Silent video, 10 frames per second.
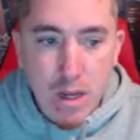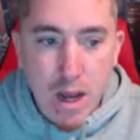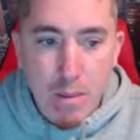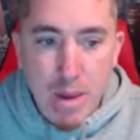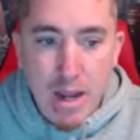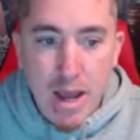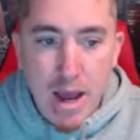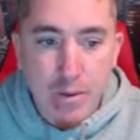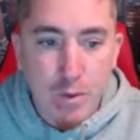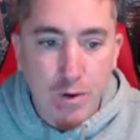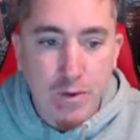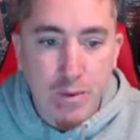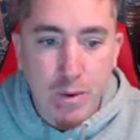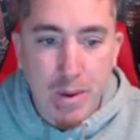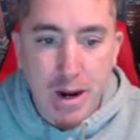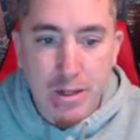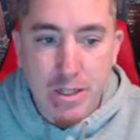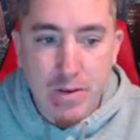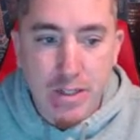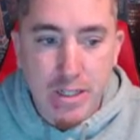Manhattan Roofing Repair
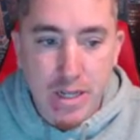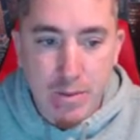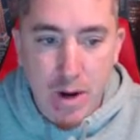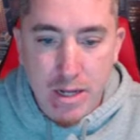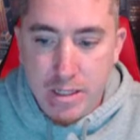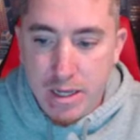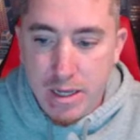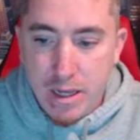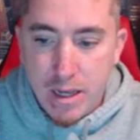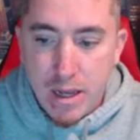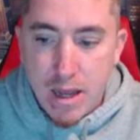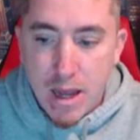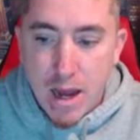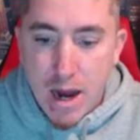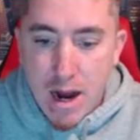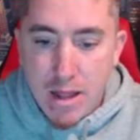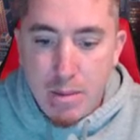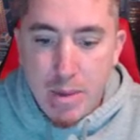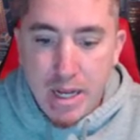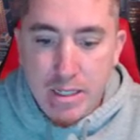Services NYC.
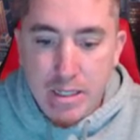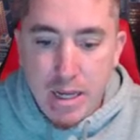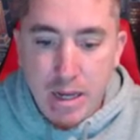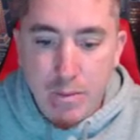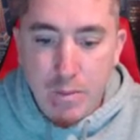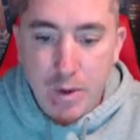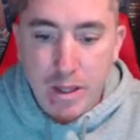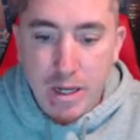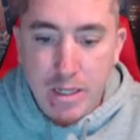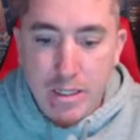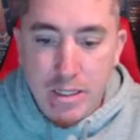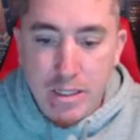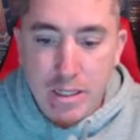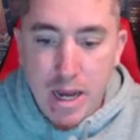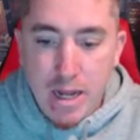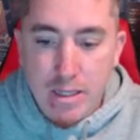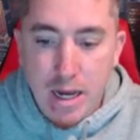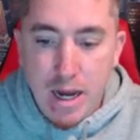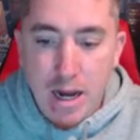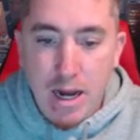The biggest thing with this is that
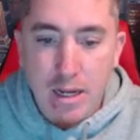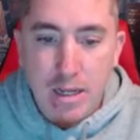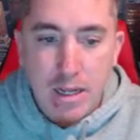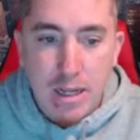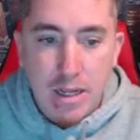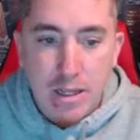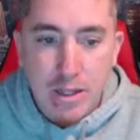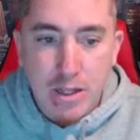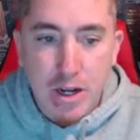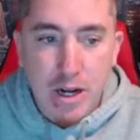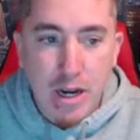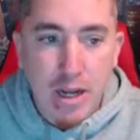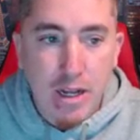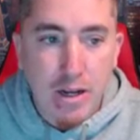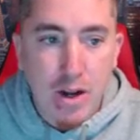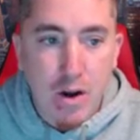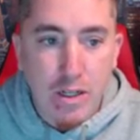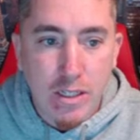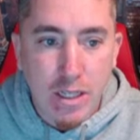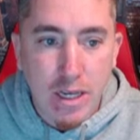you're going to
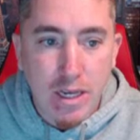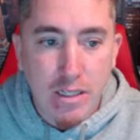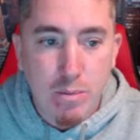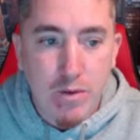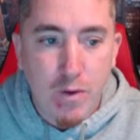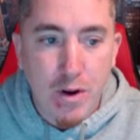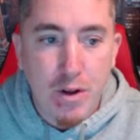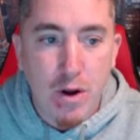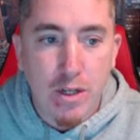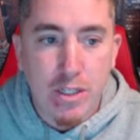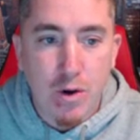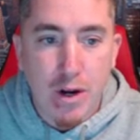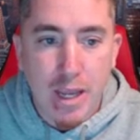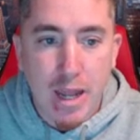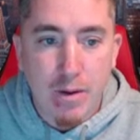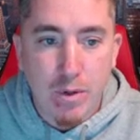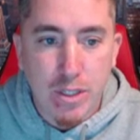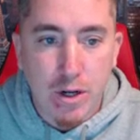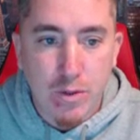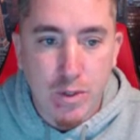notice these before you notice the organic
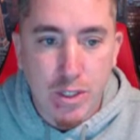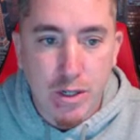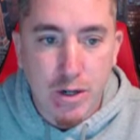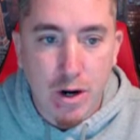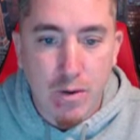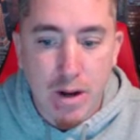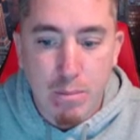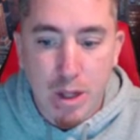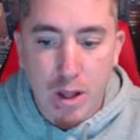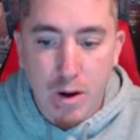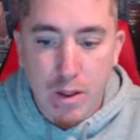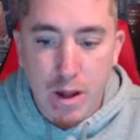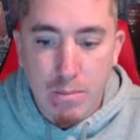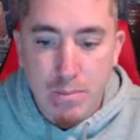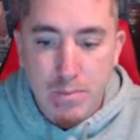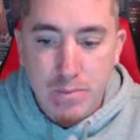results, which are right below them.